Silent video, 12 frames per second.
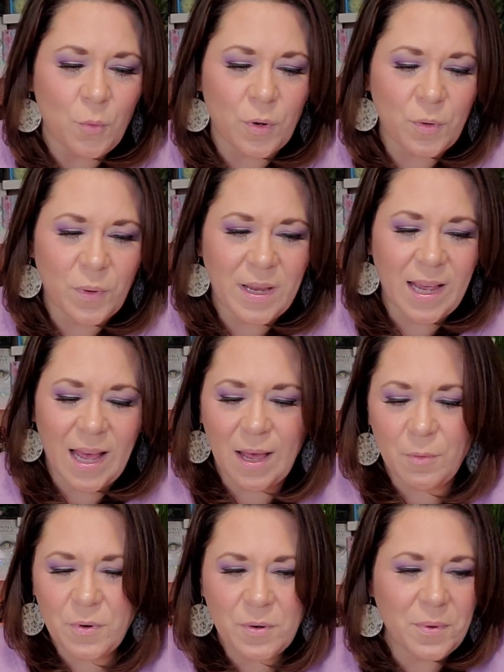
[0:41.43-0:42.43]
What do we
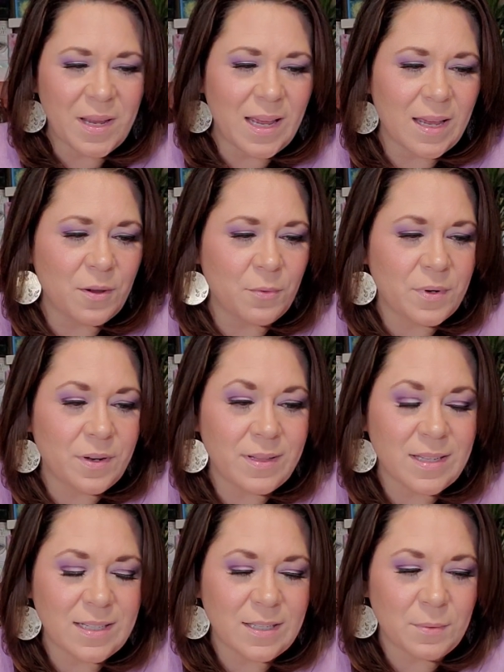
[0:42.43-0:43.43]
got? What do we got going
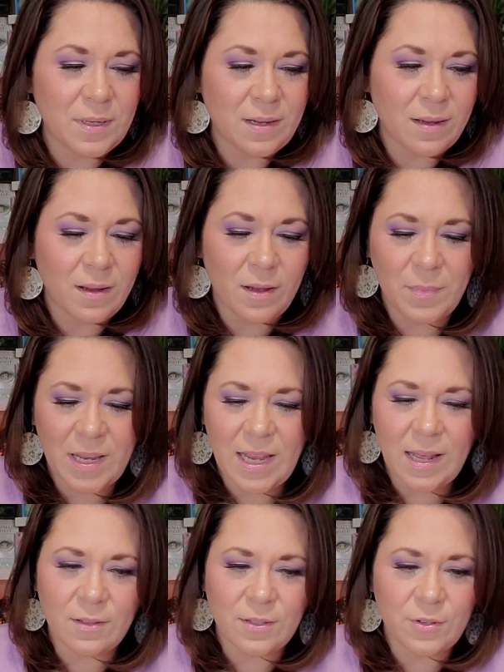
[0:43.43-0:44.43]
on this week? I got my
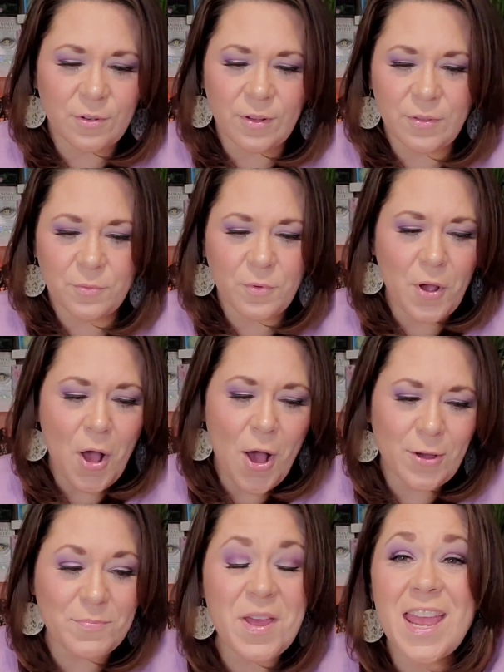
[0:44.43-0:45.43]
calendar on the
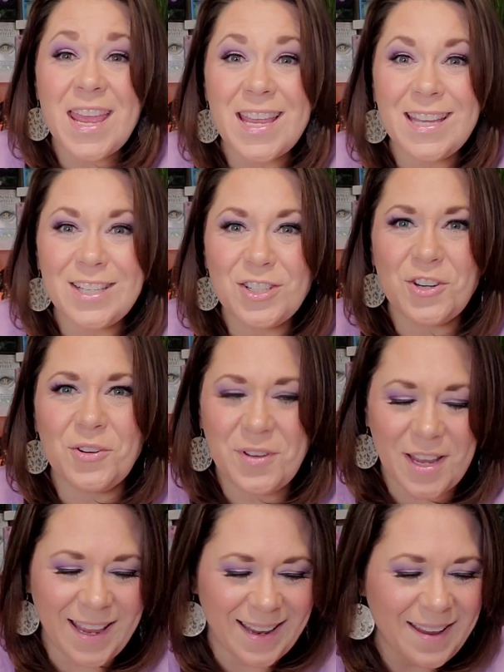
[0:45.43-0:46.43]
wrong page.
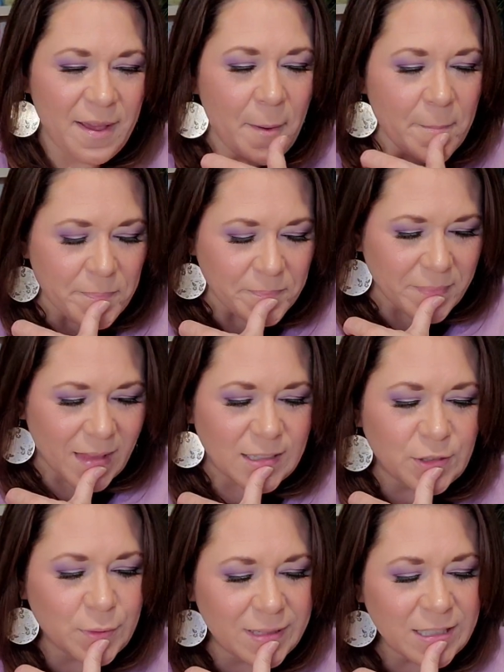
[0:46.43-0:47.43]
Okay.
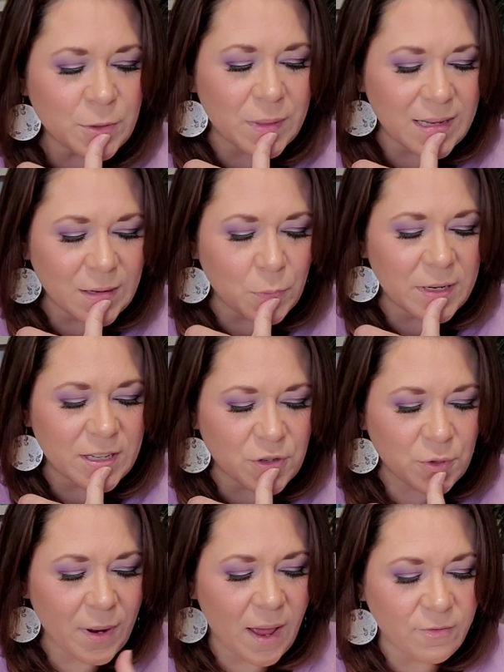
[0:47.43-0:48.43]
So this week, we
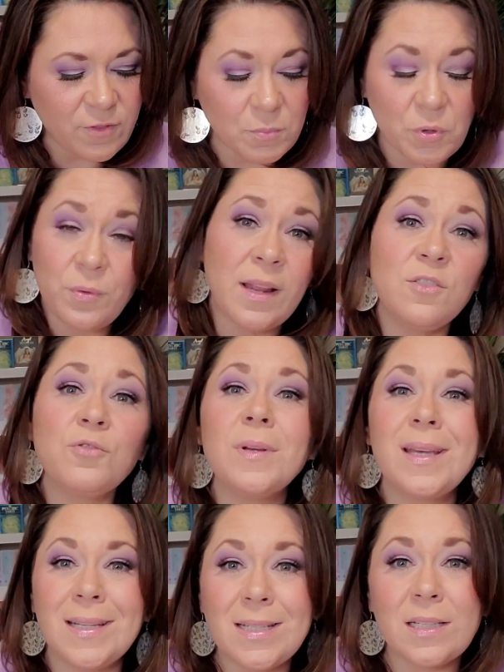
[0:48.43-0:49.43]
do have the moon
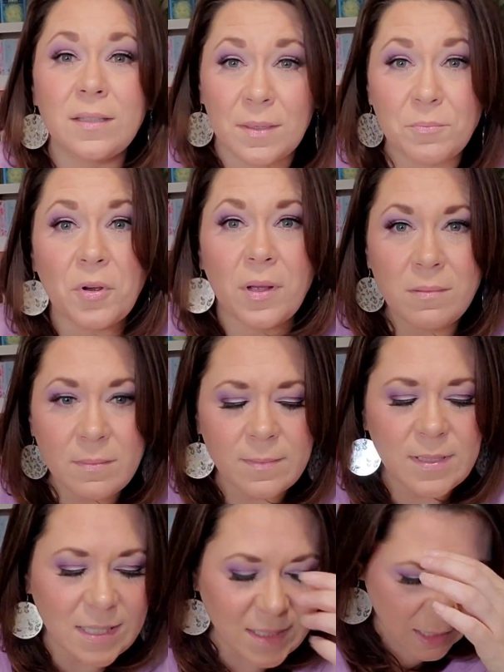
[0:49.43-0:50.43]
entering into Libra.
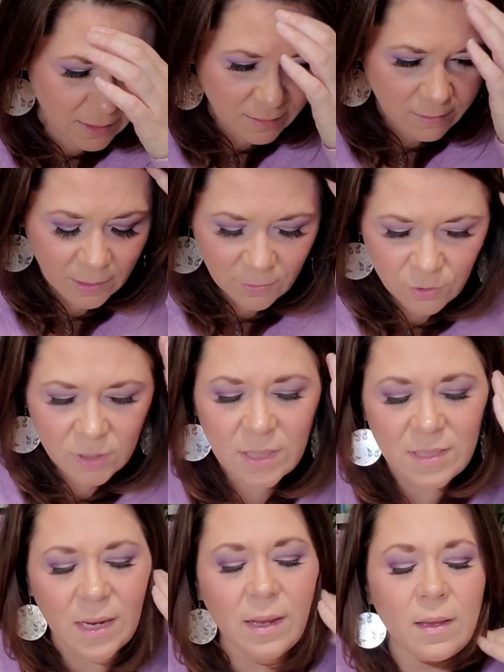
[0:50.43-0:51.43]
Later
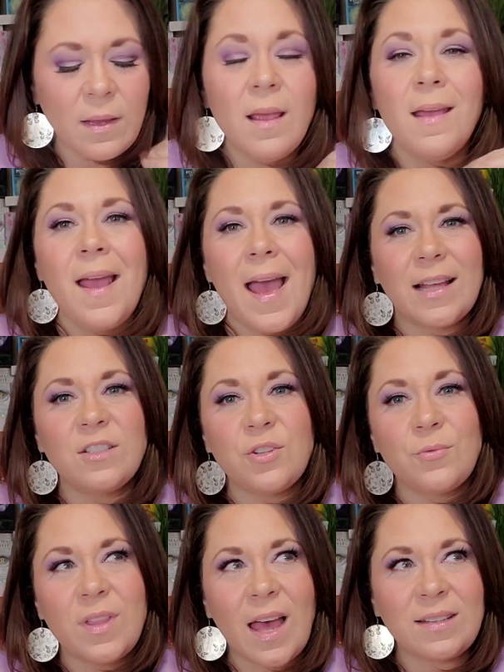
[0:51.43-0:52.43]
today. And
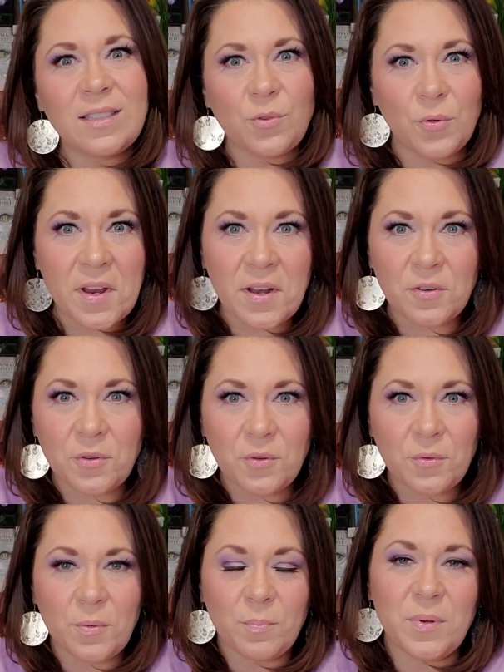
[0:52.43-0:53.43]
so that's going
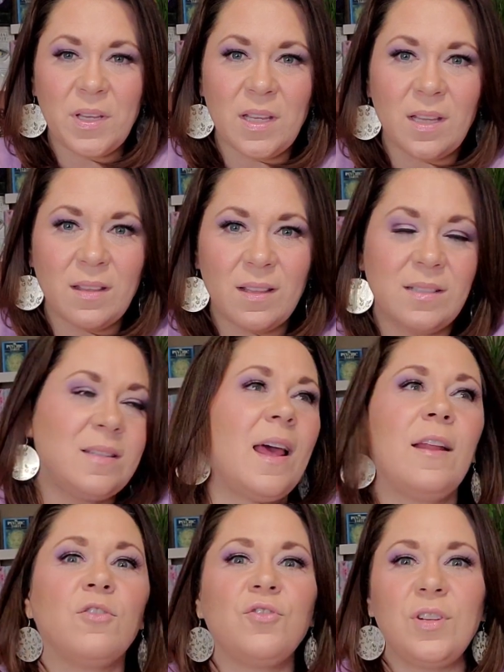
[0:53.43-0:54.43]
to be this
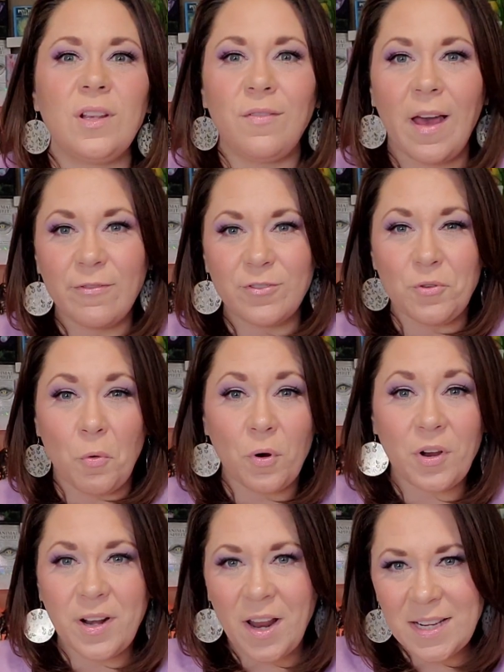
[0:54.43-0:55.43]
energy of after
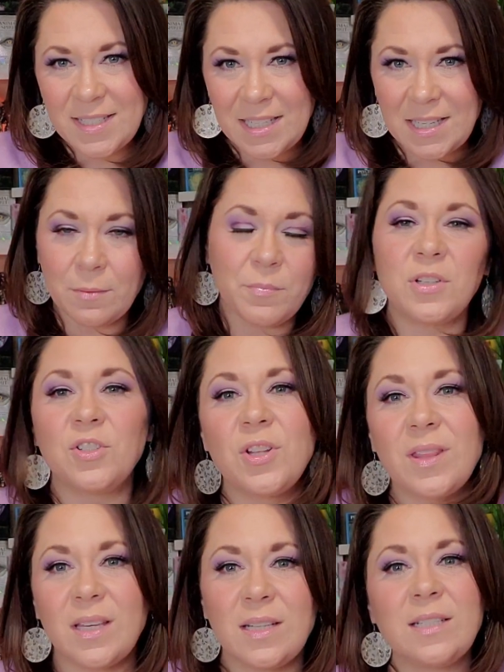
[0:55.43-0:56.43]
organizing a bunch
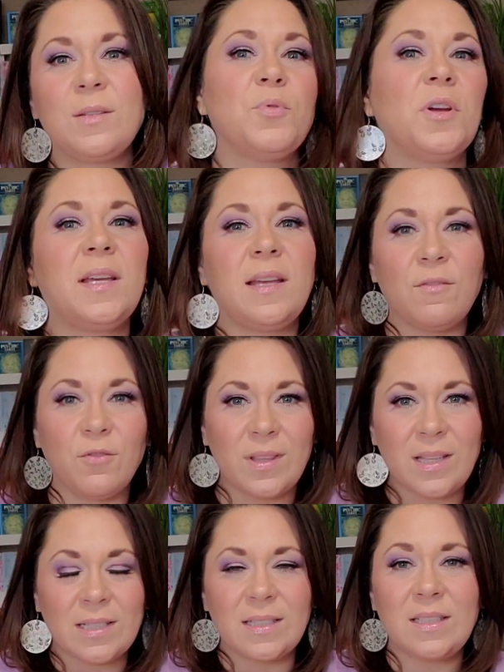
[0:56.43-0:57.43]
of things, bringing
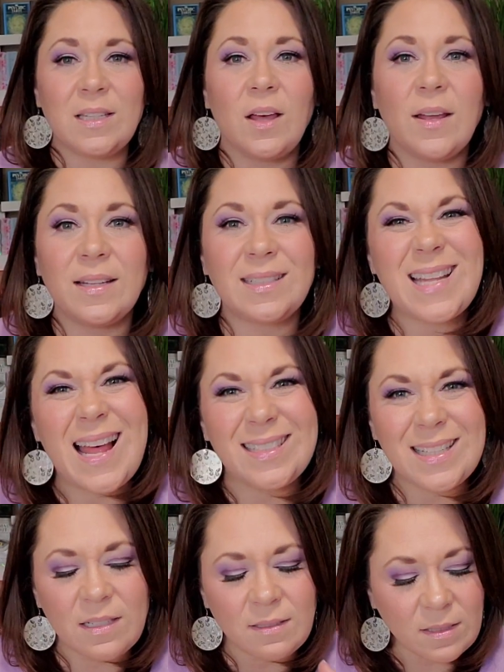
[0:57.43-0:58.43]
everything inside. It's
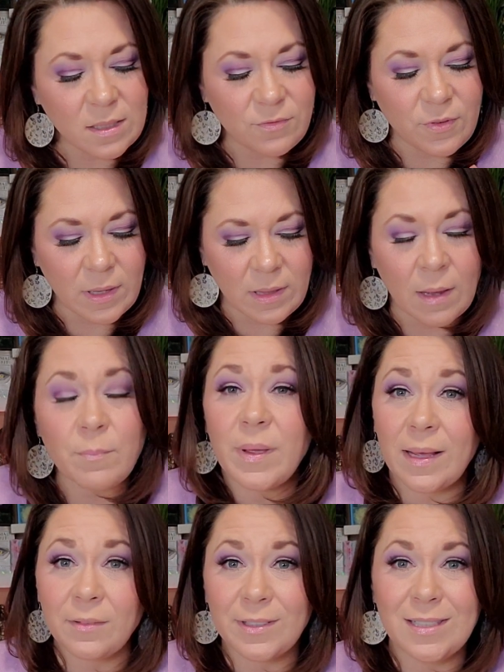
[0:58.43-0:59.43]
asking us to find that
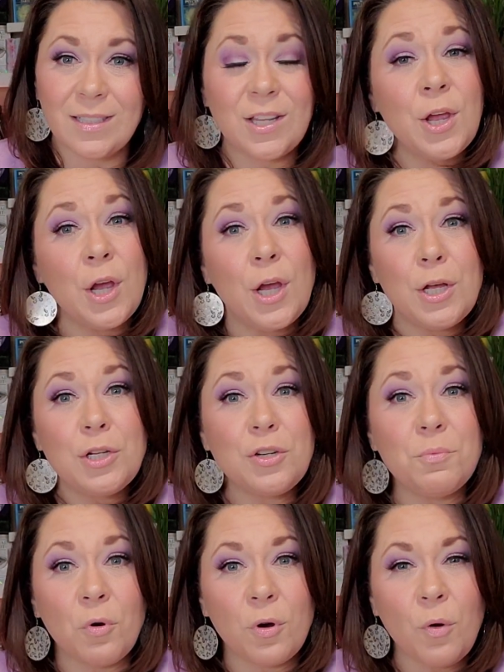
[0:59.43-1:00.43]
balance.
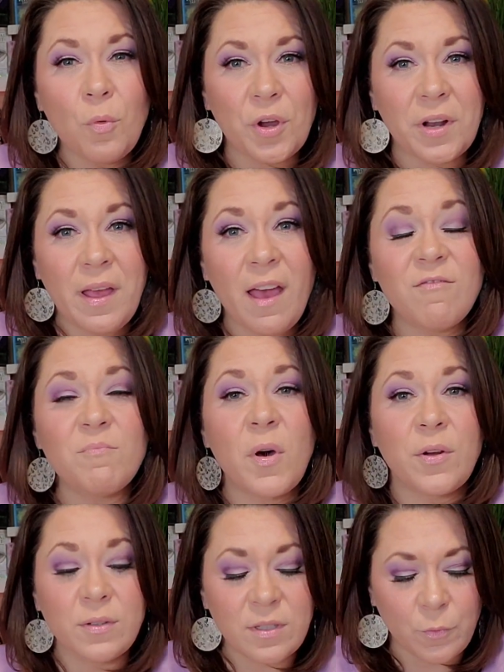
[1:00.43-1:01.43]
Tomorrow, we're going to have
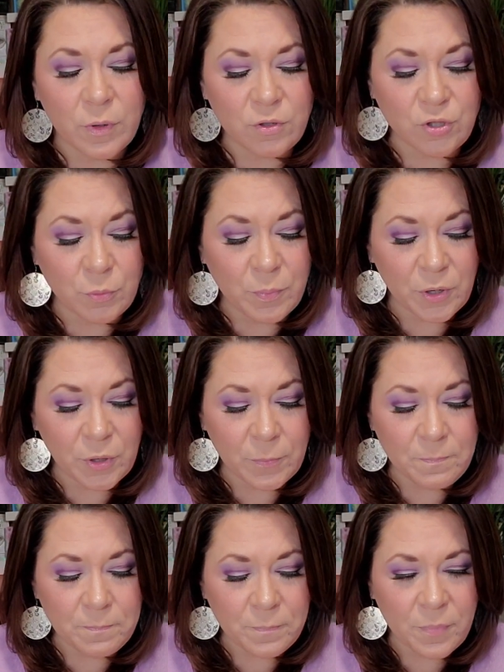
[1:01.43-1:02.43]
Mars square Jupiter.